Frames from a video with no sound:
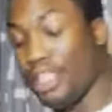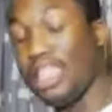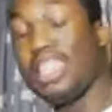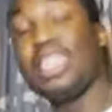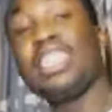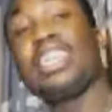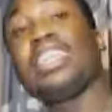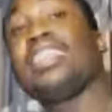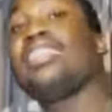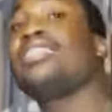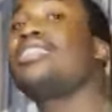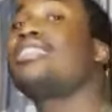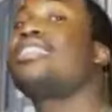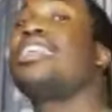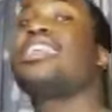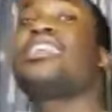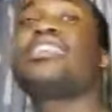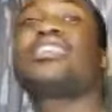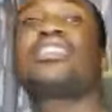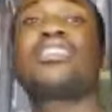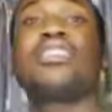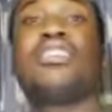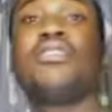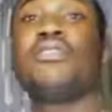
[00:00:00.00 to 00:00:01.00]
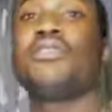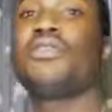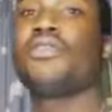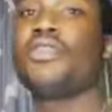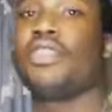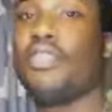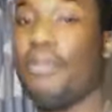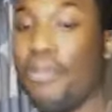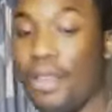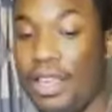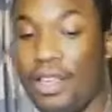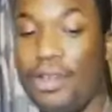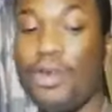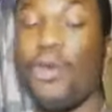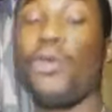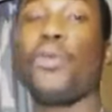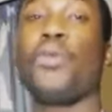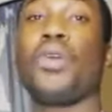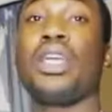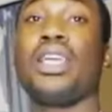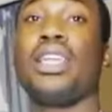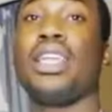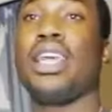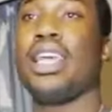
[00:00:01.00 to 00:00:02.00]
And they gonna take something from me, he
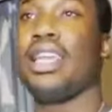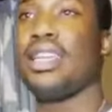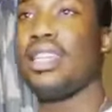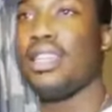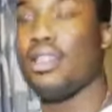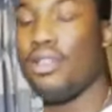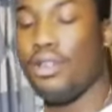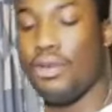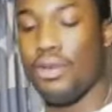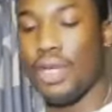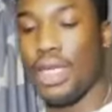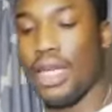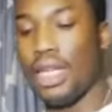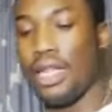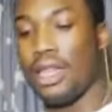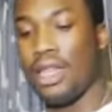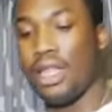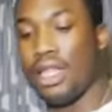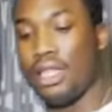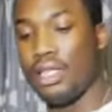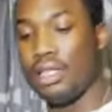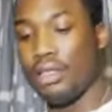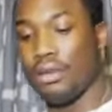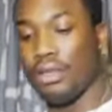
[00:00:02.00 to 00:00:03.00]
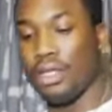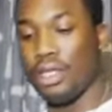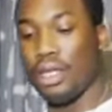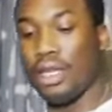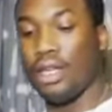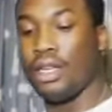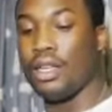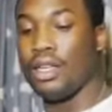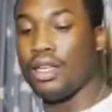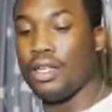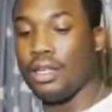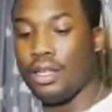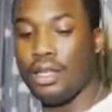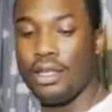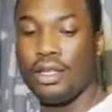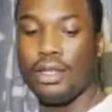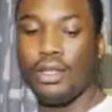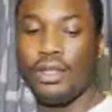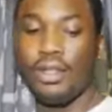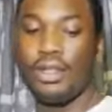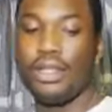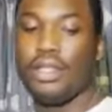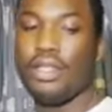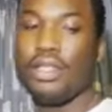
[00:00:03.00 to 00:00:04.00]
gonna wear that. He gonna wear that thing to his uh
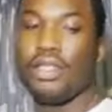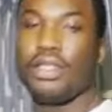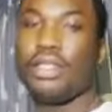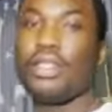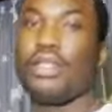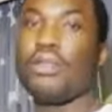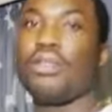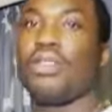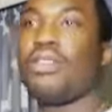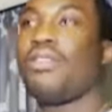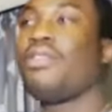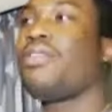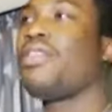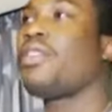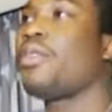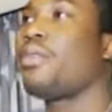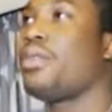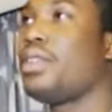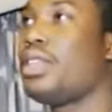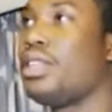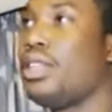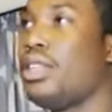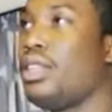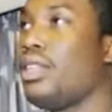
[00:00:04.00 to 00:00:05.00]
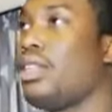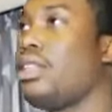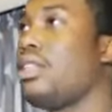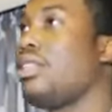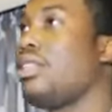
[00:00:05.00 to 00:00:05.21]
to his viewing.